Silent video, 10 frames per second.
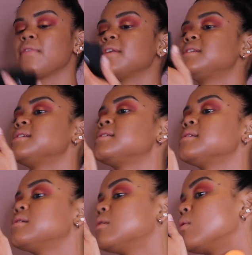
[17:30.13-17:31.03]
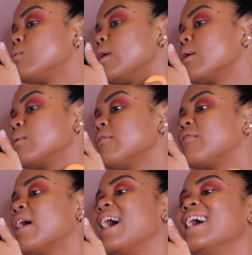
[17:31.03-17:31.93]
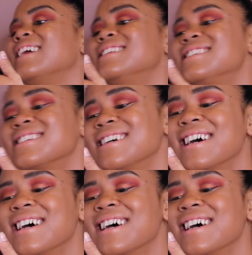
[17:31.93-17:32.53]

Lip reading: This is where we find